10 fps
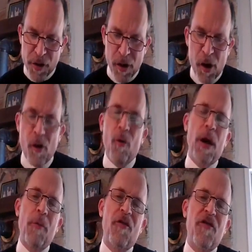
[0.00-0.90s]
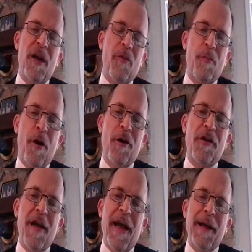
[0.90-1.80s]
ago when it was Jim's
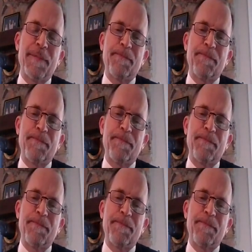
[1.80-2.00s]
birthday.